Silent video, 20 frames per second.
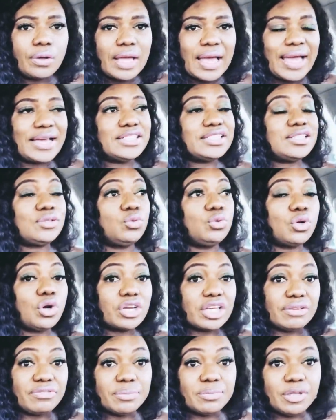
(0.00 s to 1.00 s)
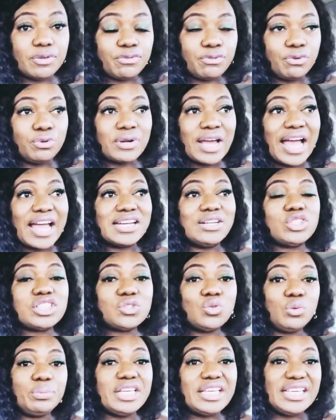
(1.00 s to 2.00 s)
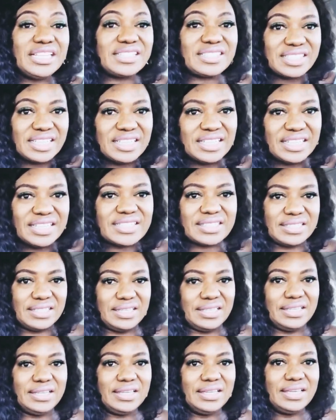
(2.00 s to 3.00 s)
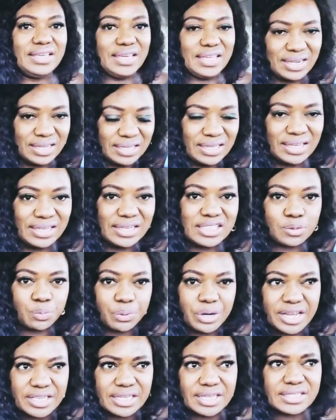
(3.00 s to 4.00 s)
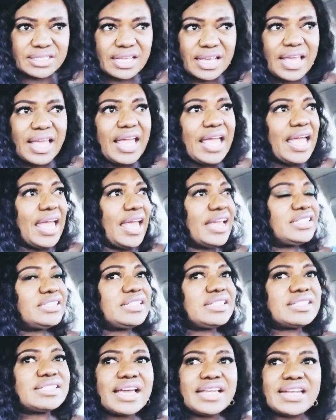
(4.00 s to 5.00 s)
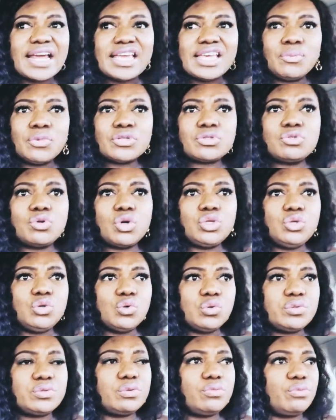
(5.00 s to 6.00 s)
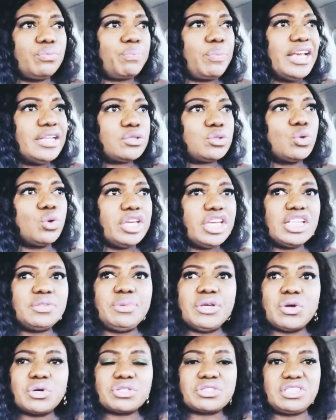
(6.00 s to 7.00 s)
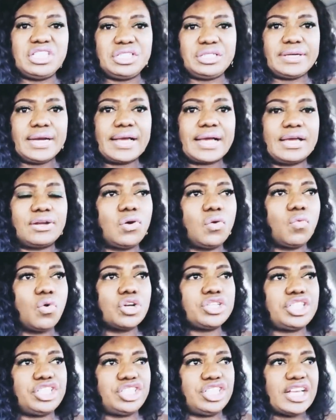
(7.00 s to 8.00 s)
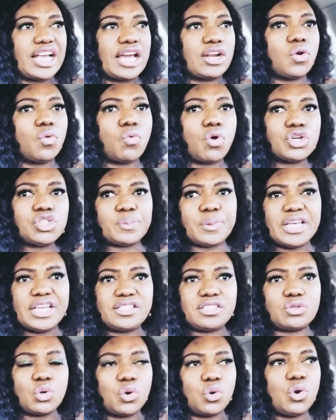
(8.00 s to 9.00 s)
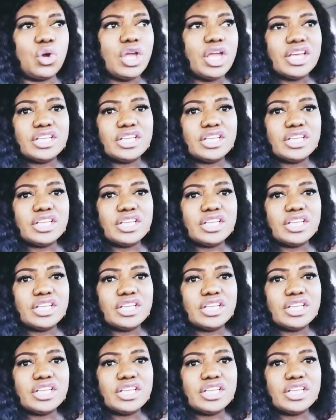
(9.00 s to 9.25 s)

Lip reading: and she will not give him the food, and she will be eating it in his presence. And she said that he must not use plates to eat because the children cannot wash. She cannot wash plates. So